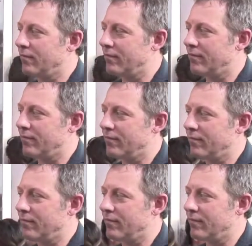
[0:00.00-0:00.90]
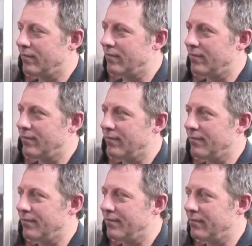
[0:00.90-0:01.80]

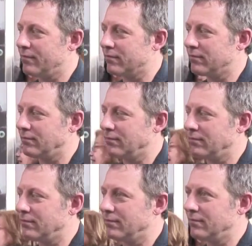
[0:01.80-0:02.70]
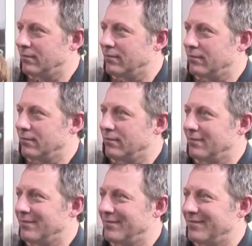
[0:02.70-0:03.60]

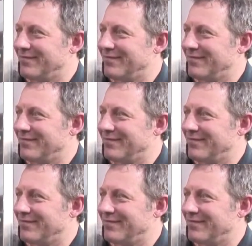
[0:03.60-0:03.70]
(not speaking)